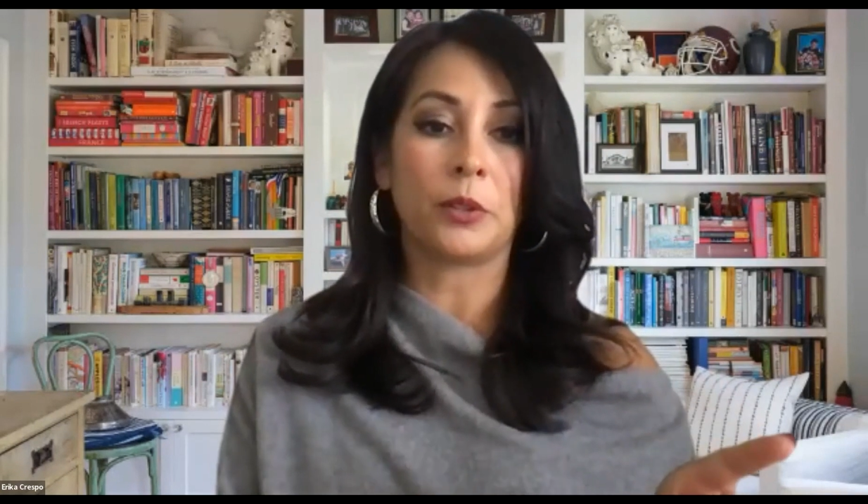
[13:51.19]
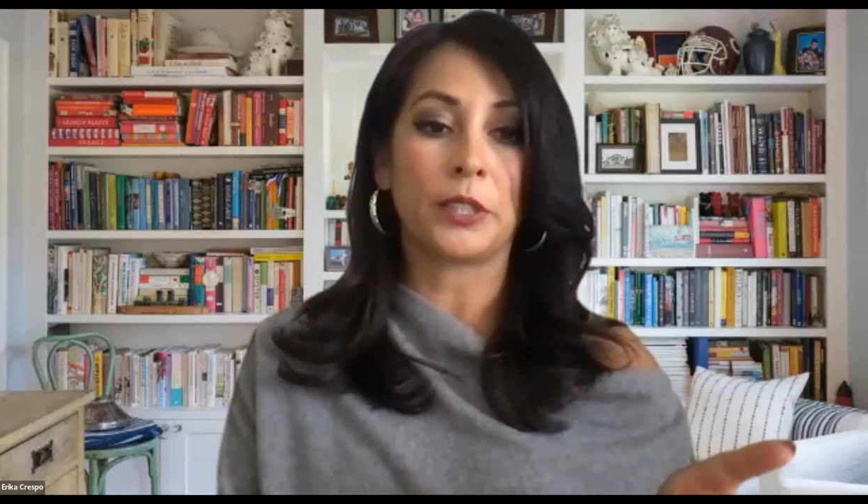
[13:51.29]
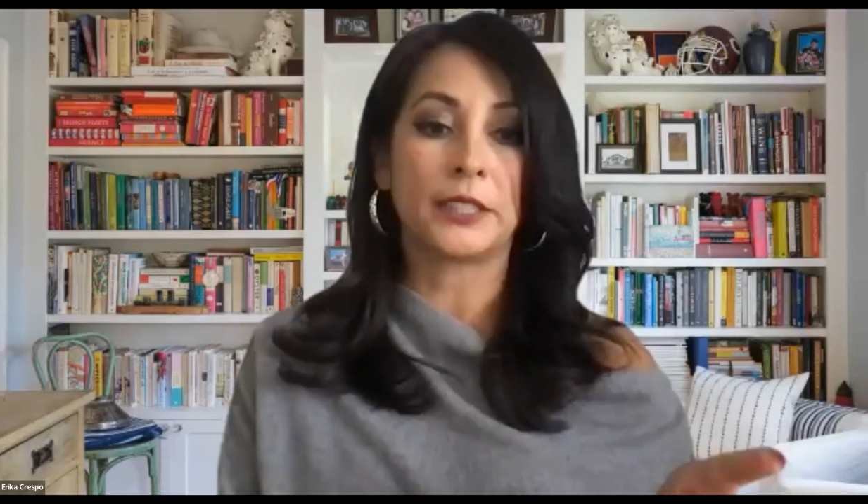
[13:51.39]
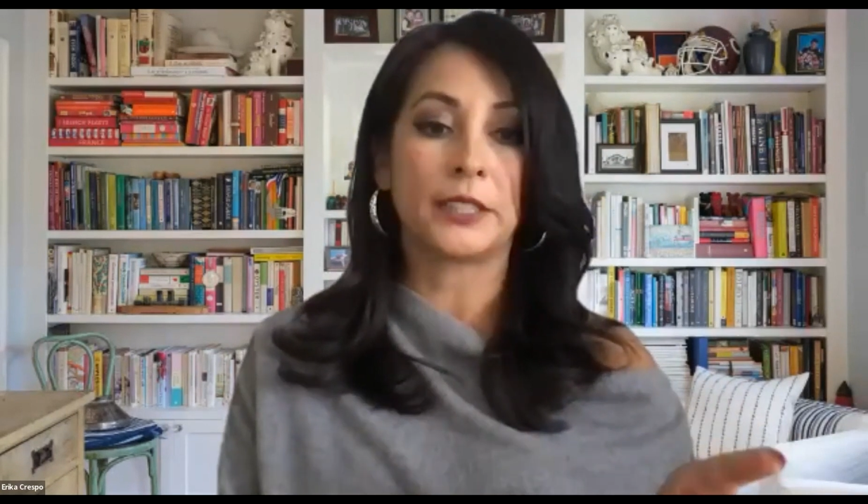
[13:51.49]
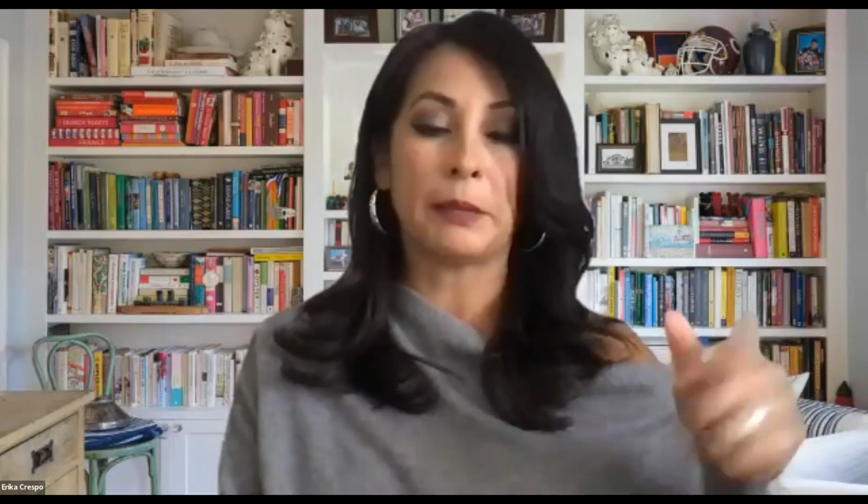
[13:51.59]
because
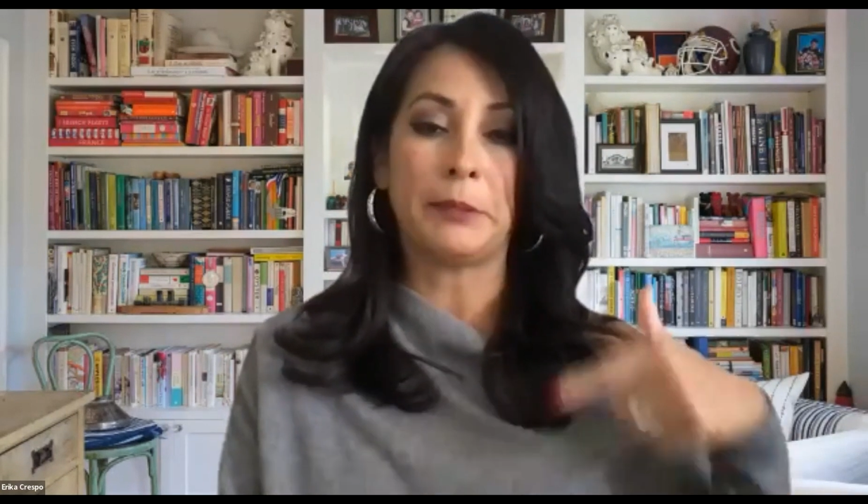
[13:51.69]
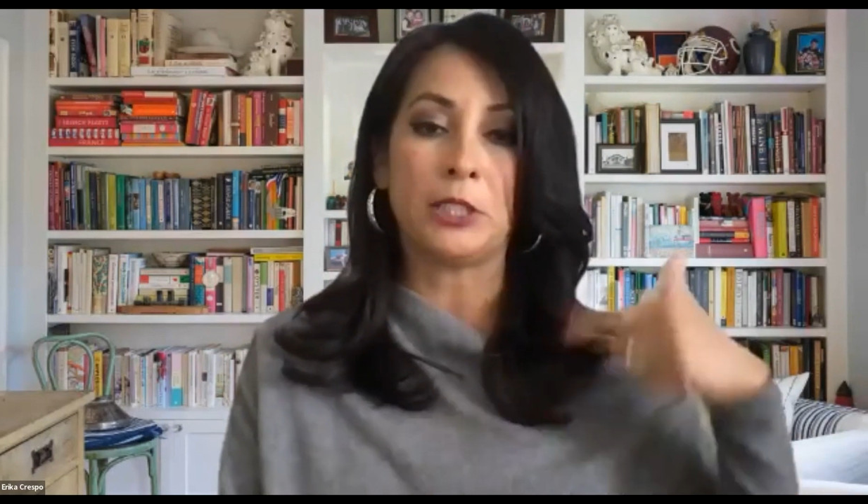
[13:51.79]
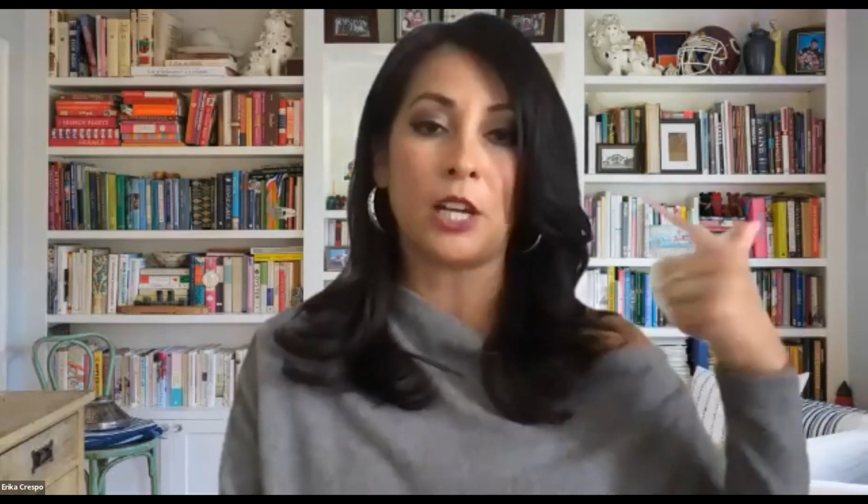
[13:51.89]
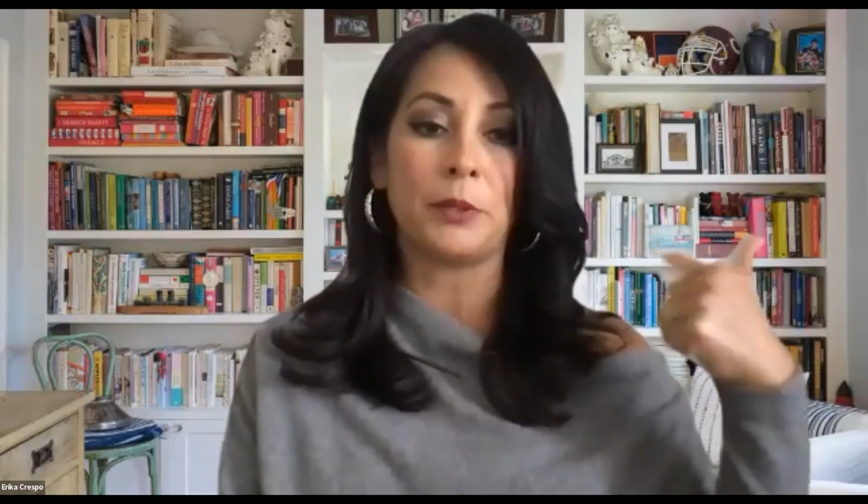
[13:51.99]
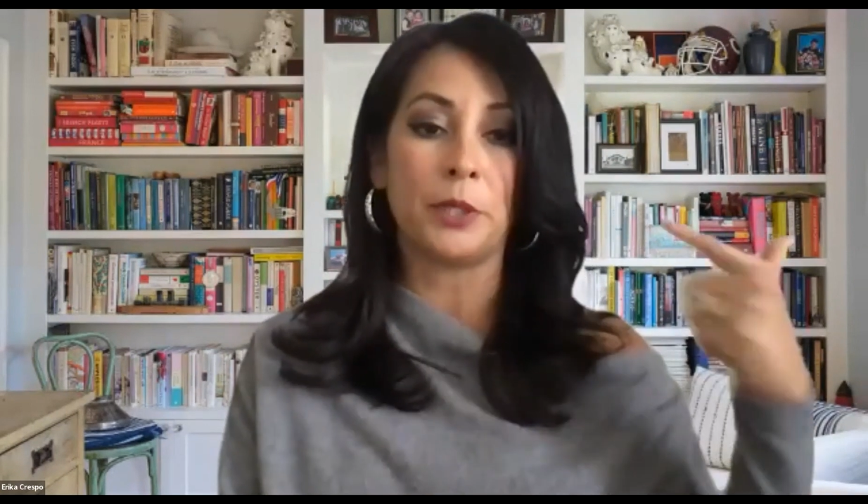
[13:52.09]
this might be
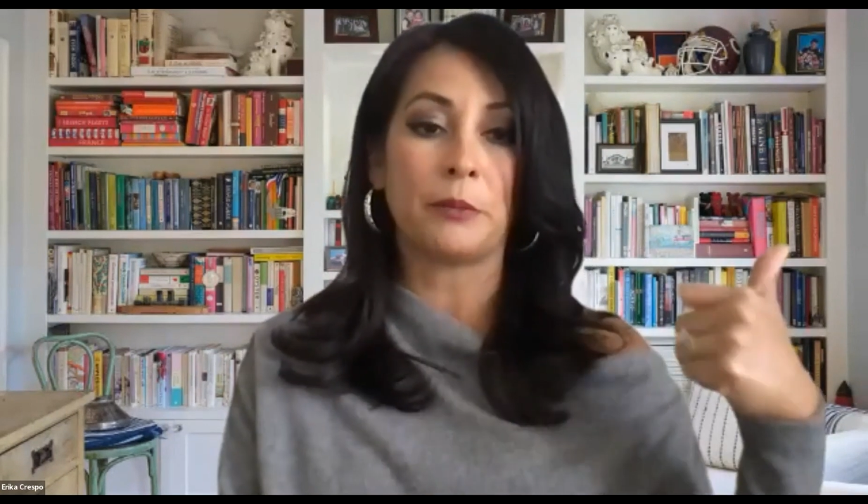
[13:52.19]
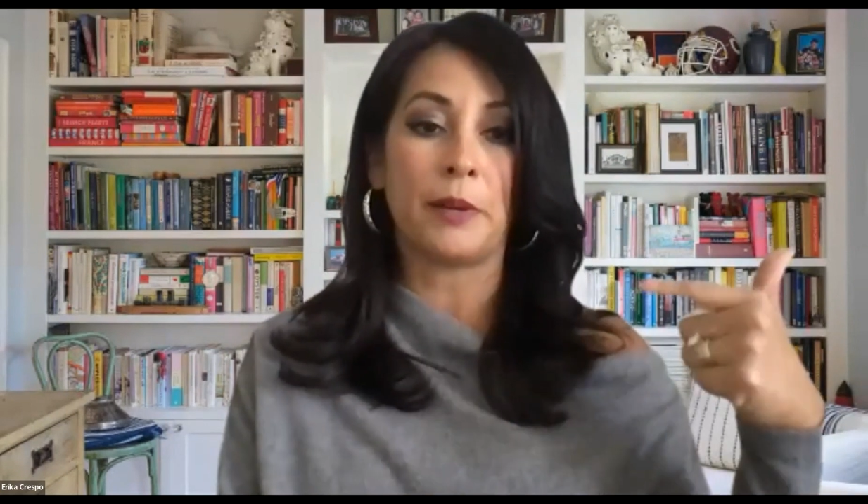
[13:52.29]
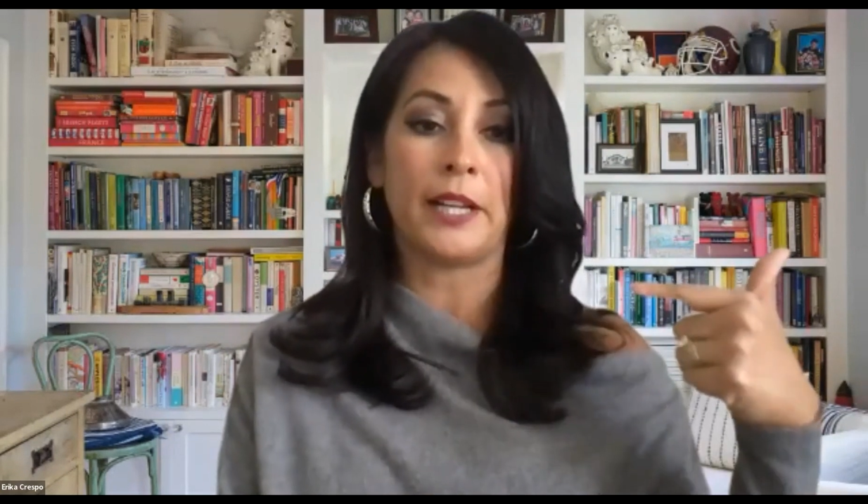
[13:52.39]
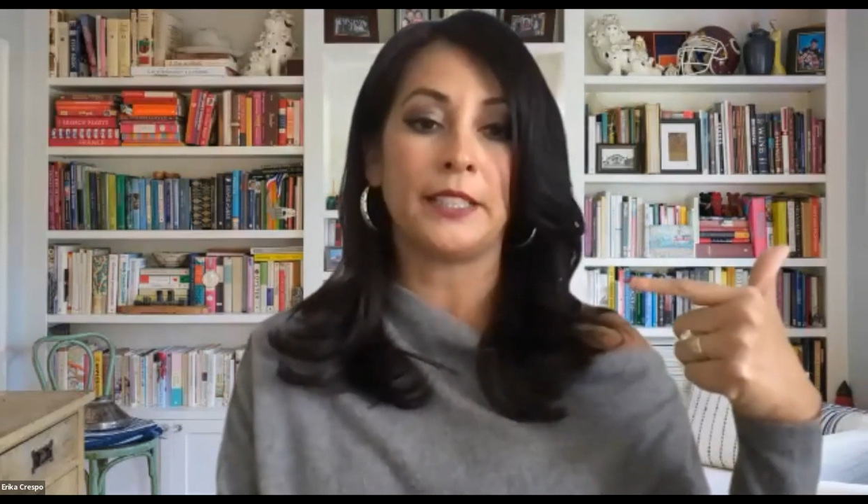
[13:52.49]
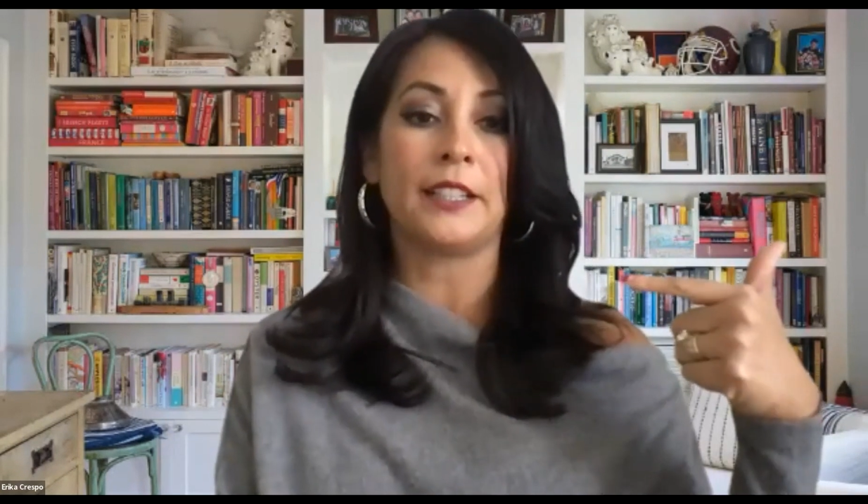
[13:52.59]
top of your
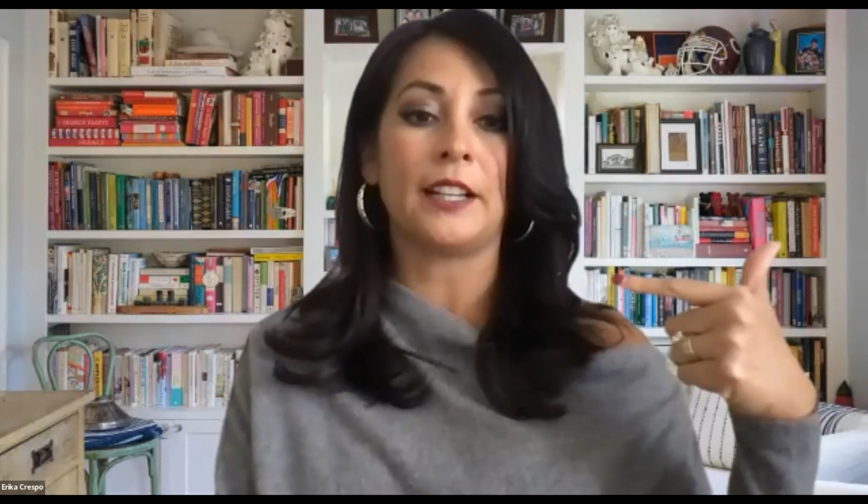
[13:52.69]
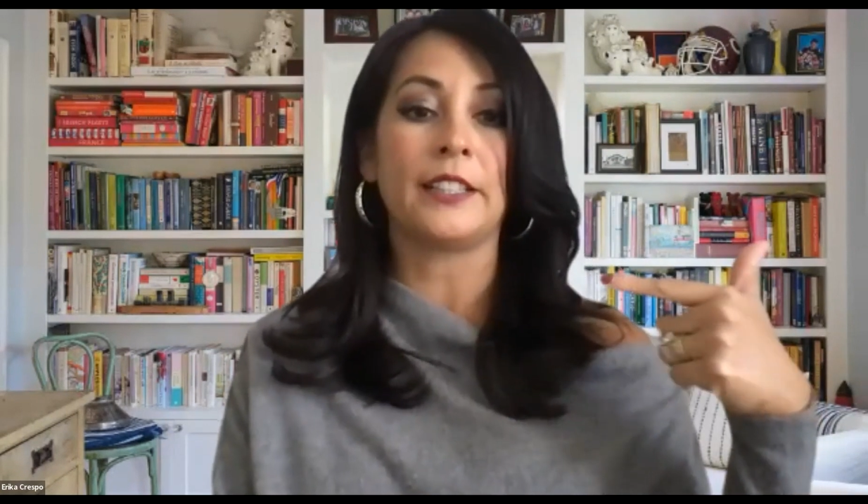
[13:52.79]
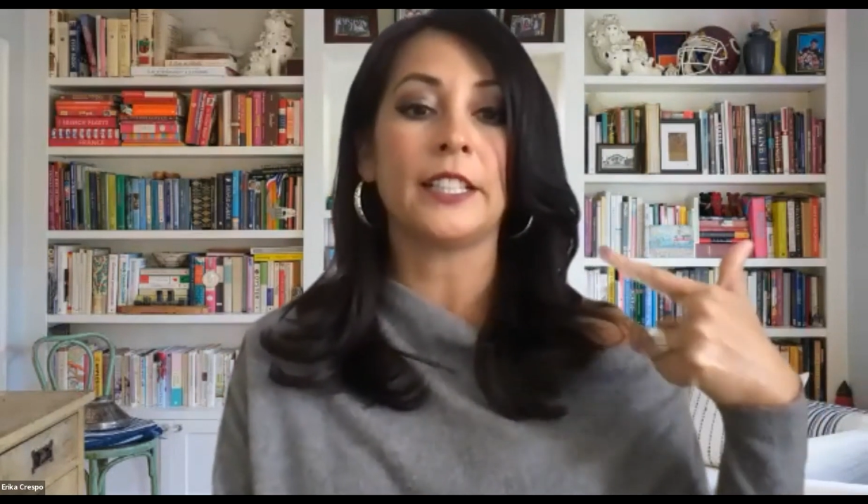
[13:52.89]
mind, Ananda.